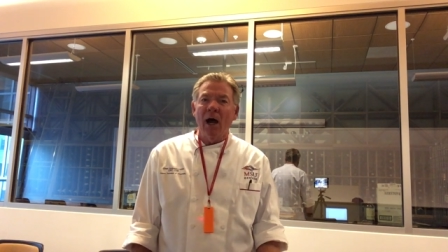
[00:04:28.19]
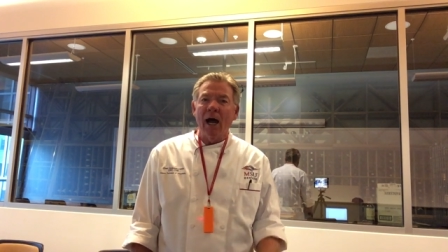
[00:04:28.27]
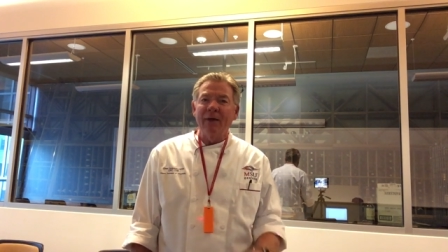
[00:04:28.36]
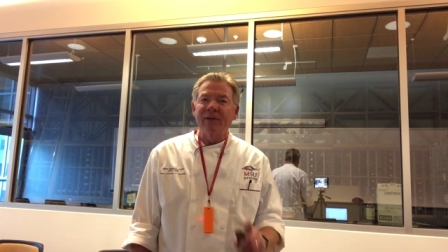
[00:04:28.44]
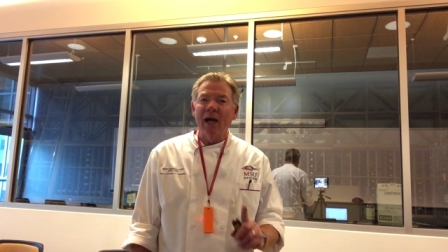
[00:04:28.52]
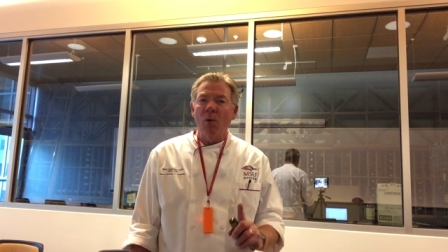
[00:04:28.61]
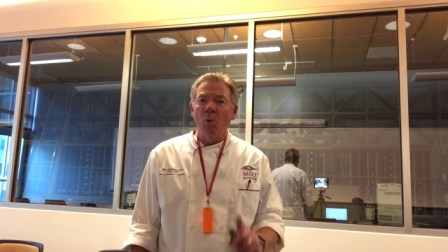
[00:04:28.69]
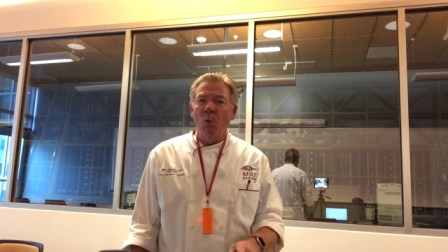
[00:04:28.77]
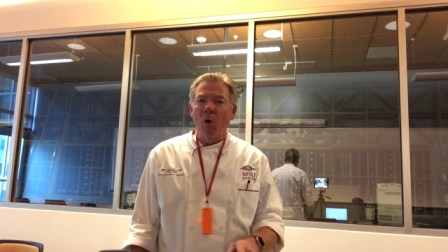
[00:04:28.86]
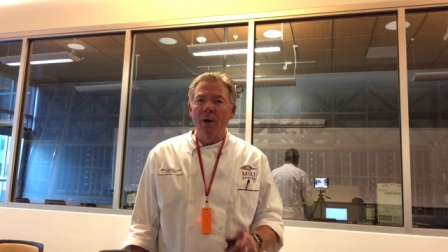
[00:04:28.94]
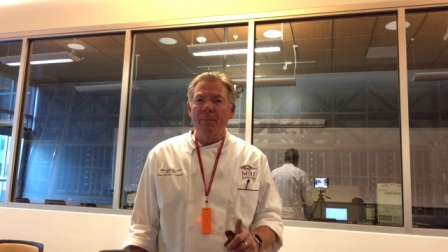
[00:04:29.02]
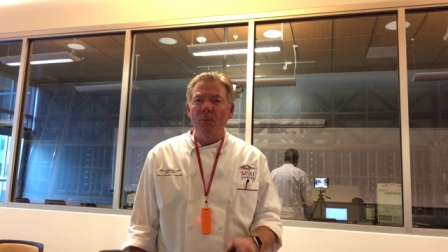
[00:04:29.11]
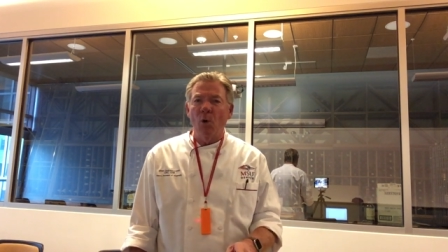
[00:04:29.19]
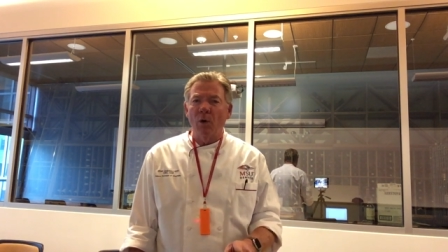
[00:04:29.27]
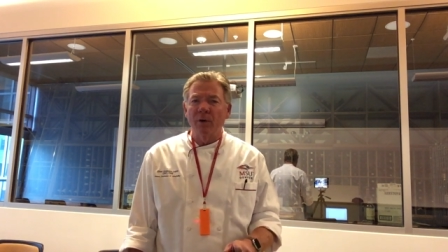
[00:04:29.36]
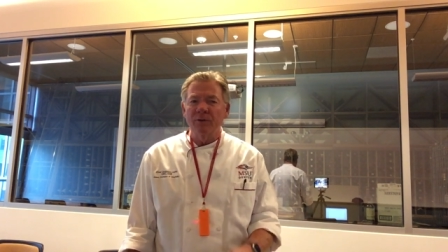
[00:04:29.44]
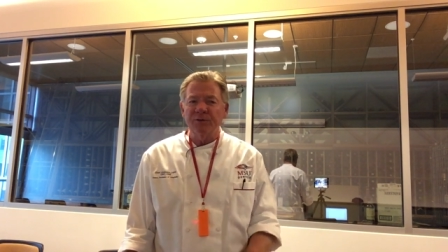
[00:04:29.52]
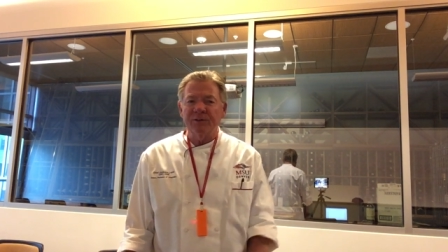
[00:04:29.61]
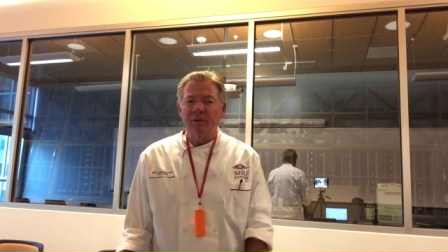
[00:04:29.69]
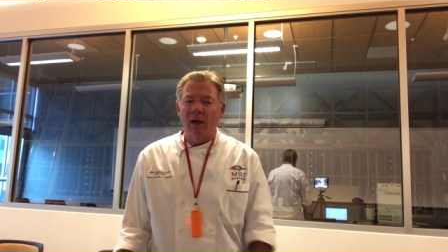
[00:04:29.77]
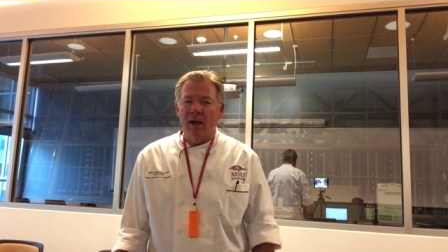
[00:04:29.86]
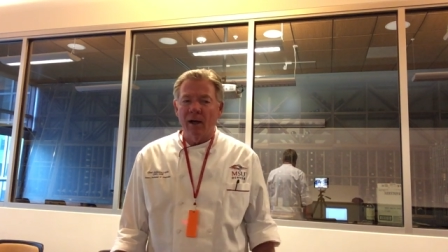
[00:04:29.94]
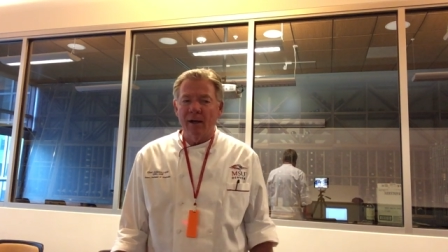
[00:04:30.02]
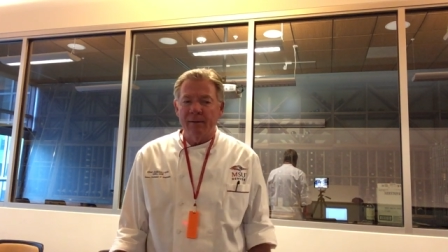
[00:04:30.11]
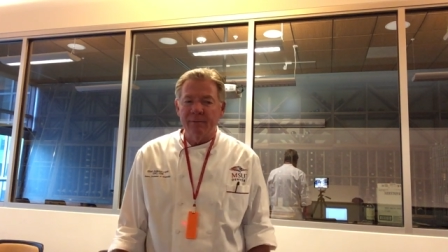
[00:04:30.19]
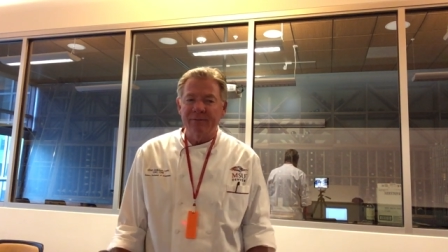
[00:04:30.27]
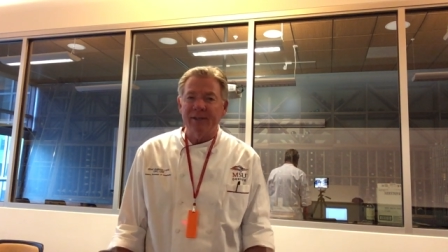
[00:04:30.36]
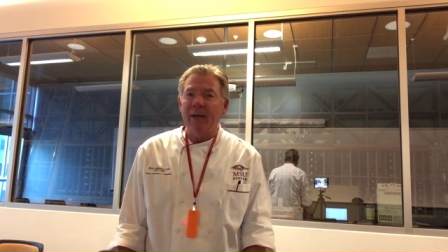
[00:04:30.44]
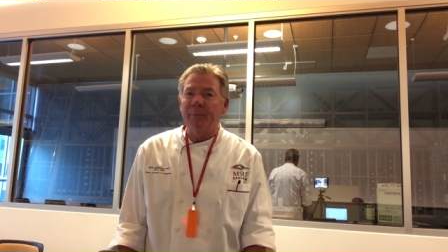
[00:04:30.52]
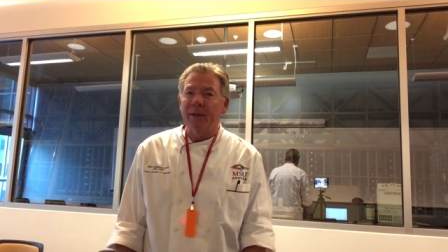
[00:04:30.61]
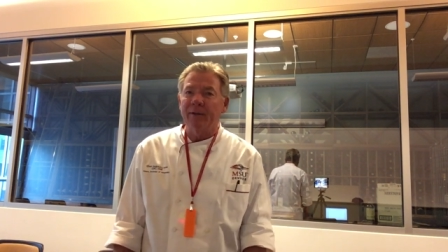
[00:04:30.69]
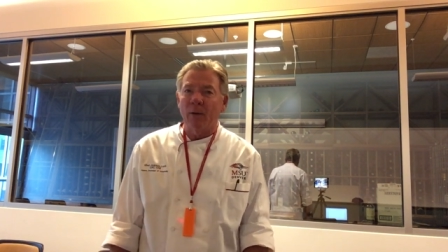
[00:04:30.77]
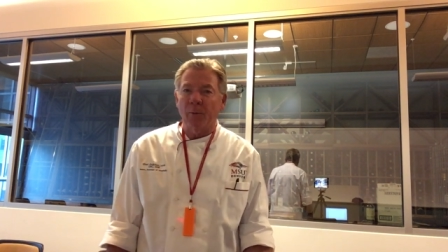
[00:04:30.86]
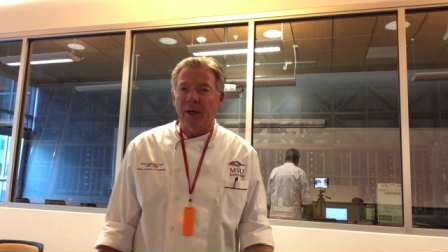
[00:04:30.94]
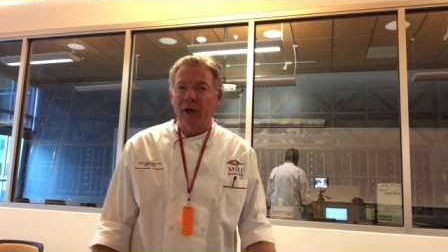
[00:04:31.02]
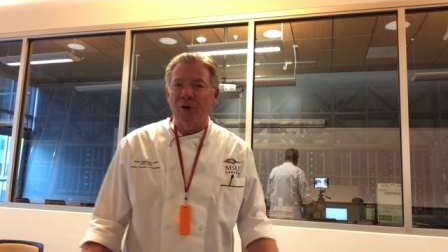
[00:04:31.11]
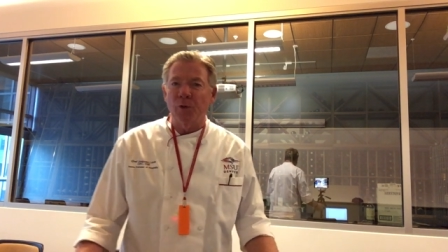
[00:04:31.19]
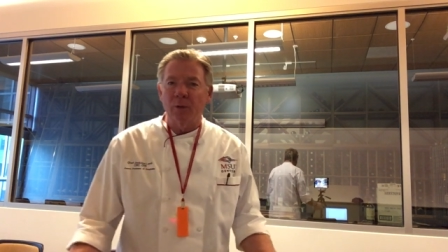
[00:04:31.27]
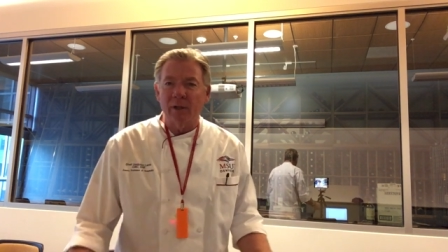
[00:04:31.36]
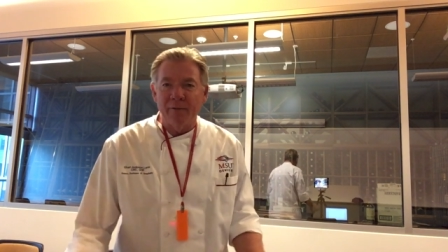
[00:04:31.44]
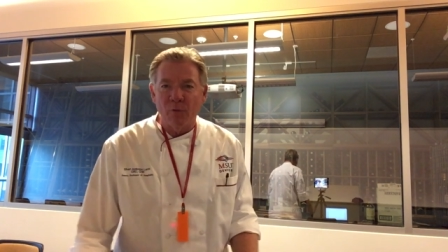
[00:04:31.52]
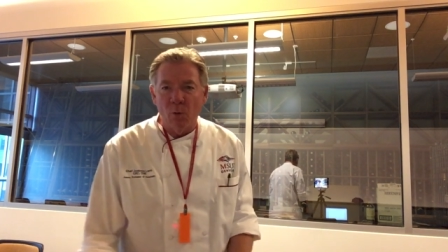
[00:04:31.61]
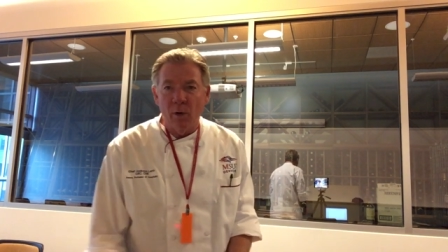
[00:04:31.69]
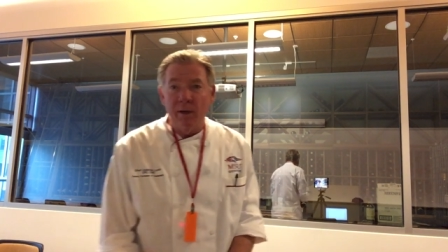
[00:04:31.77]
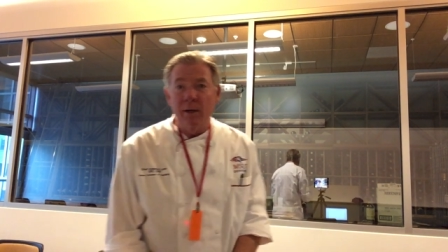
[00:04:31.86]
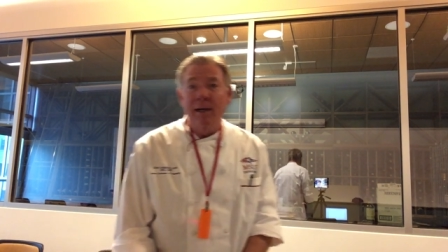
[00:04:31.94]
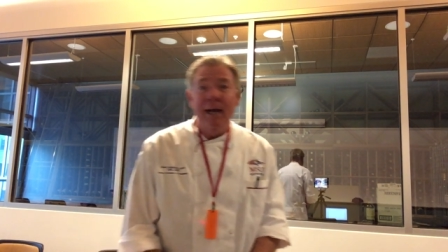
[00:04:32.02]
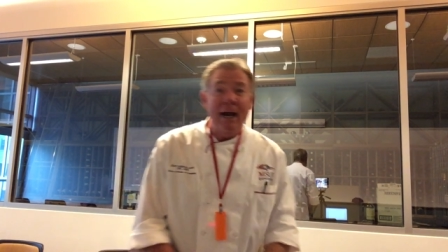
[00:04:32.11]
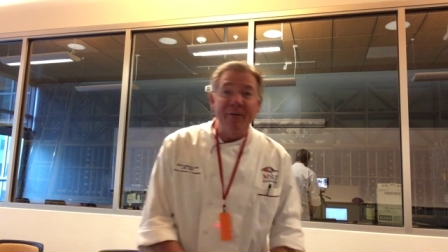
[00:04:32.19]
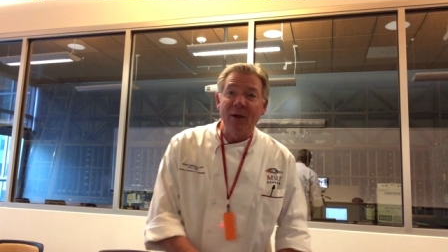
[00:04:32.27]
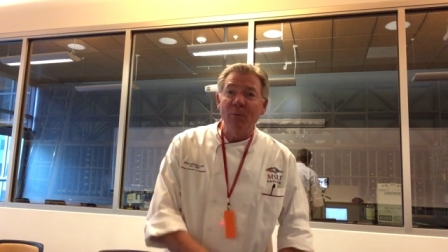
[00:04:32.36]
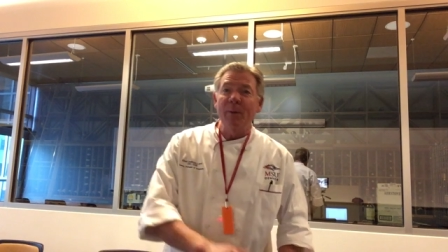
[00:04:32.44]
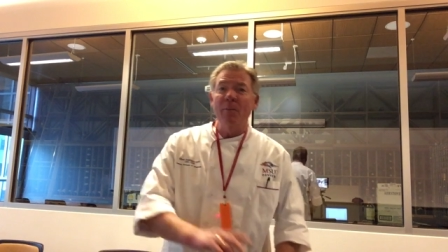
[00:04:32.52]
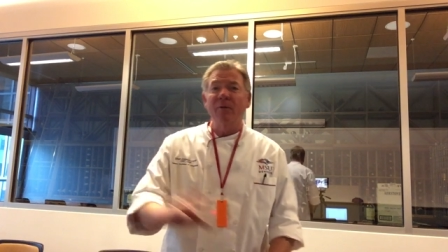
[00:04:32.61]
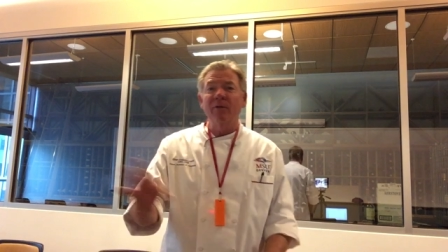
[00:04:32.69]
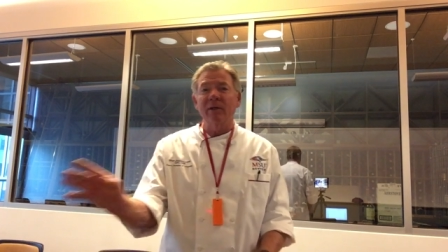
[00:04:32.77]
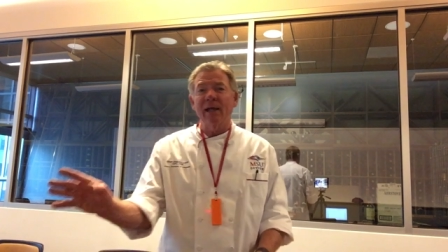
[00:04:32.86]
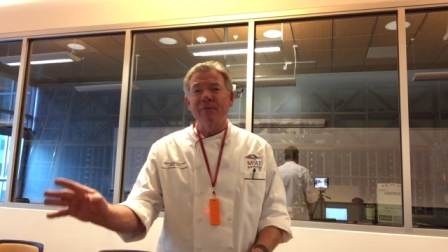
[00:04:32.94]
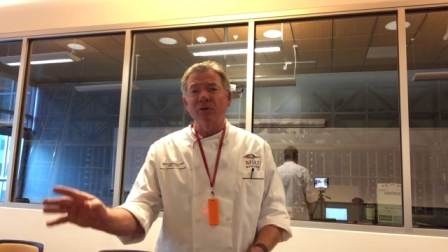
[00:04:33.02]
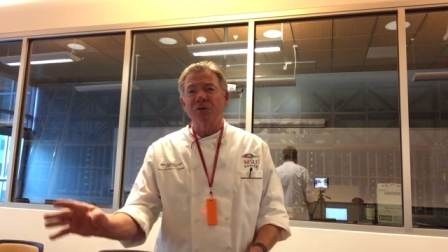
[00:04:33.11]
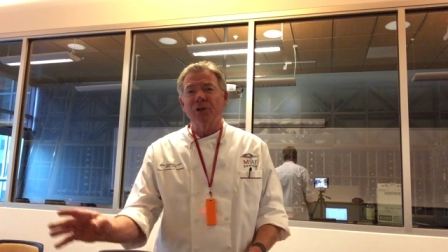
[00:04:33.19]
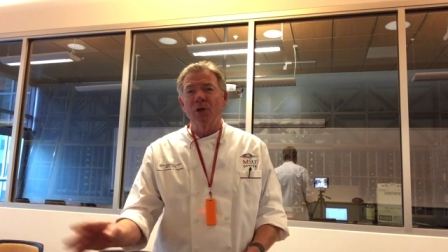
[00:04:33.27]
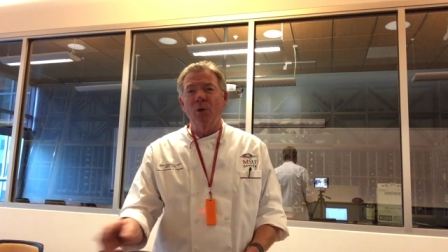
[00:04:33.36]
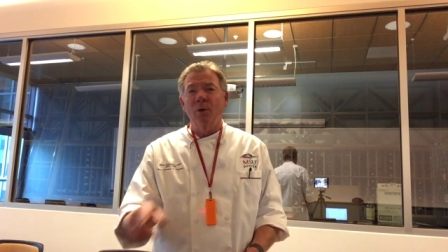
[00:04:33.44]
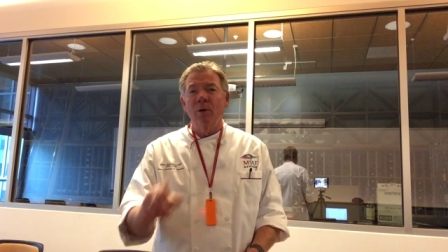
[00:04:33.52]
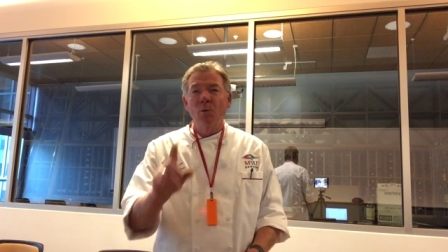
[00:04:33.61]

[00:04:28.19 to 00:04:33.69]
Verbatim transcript: I've got one more uh, segment that we're going to do in level one, and then we move to level two,